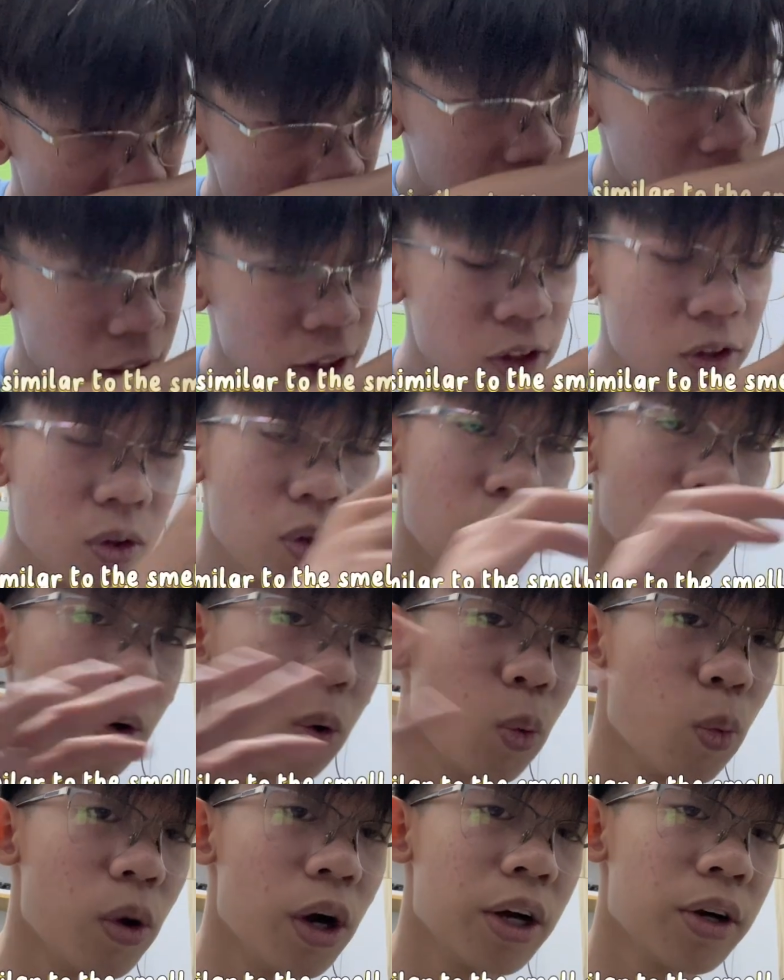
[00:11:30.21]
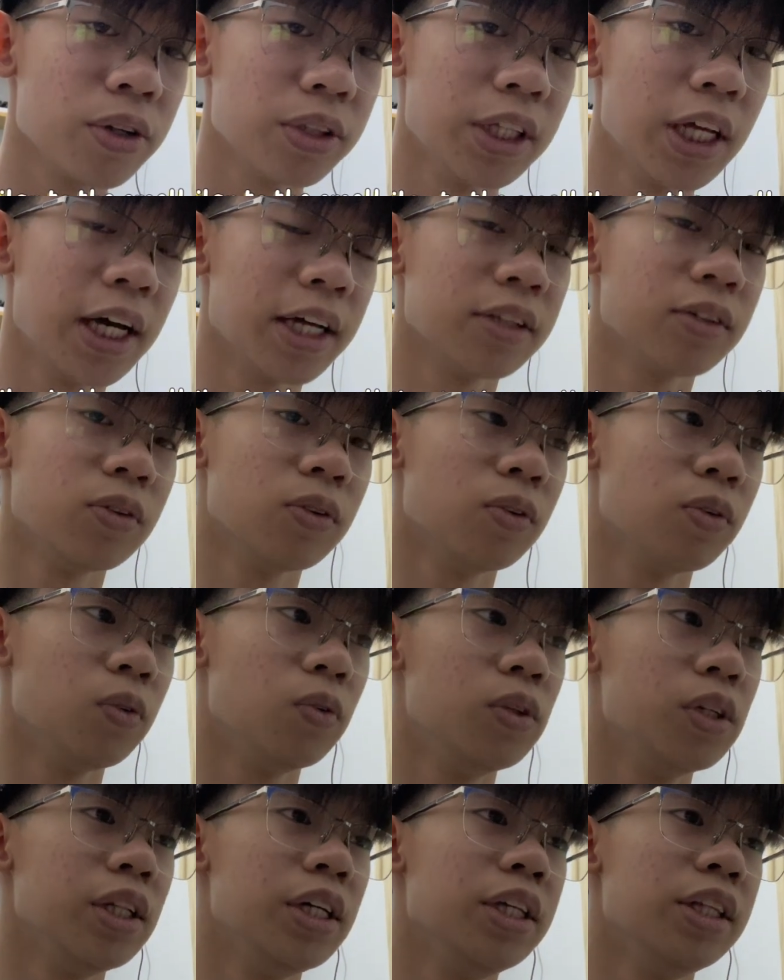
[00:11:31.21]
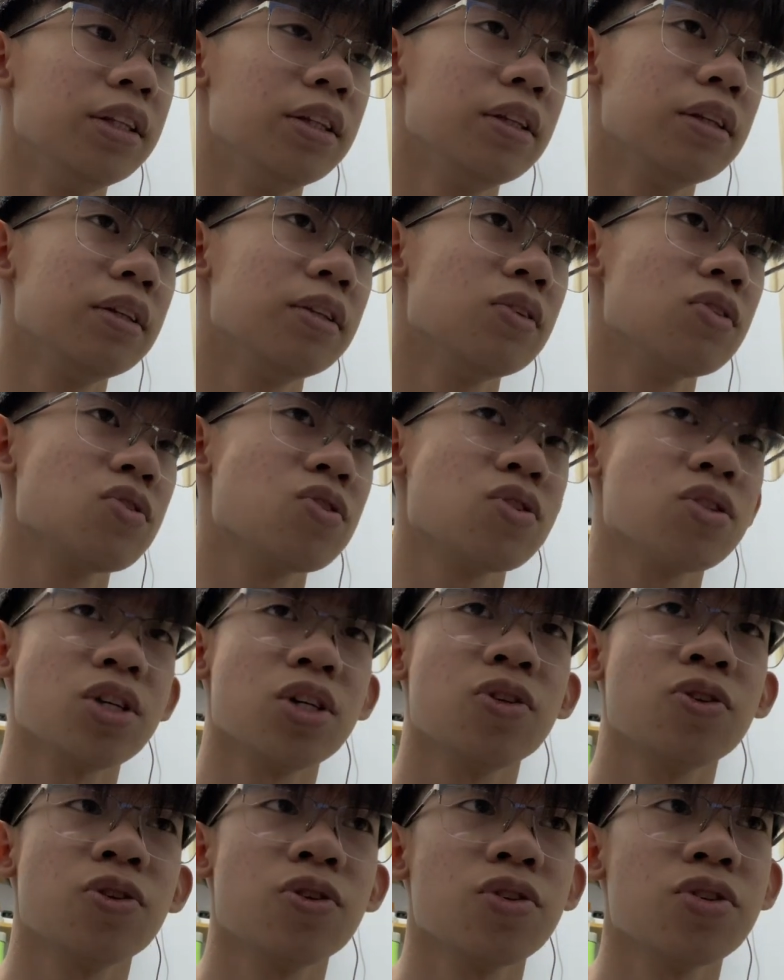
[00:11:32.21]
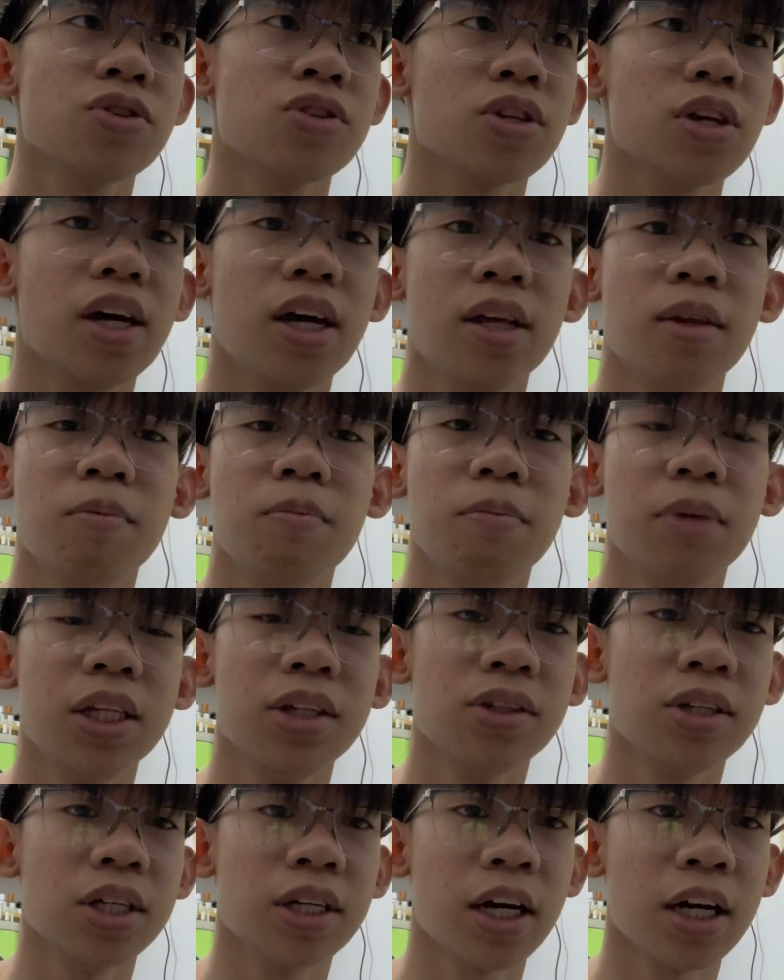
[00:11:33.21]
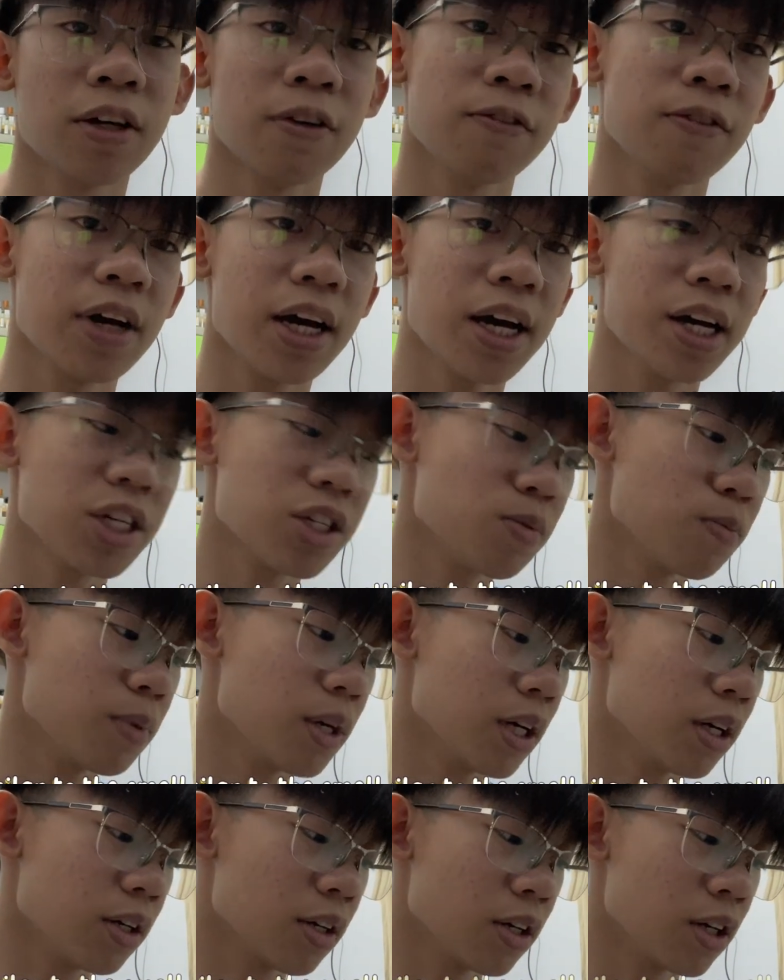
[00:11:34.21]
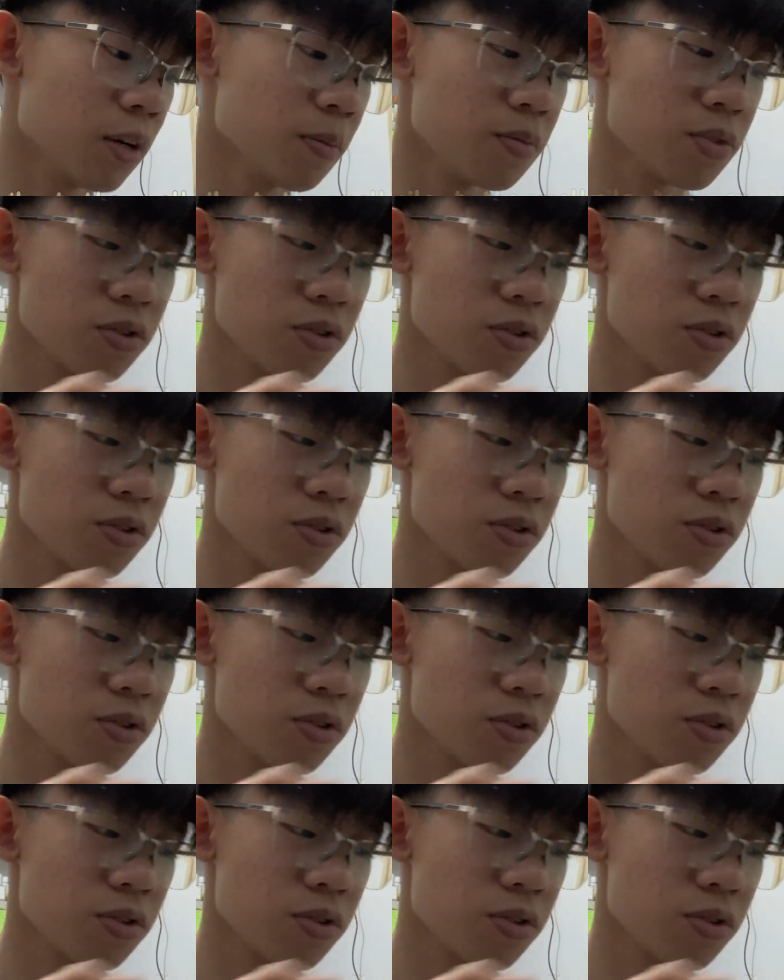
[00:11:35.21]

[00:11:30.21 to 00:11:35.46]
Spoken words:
And I don't know where that really citrus and minty kind of aspect comes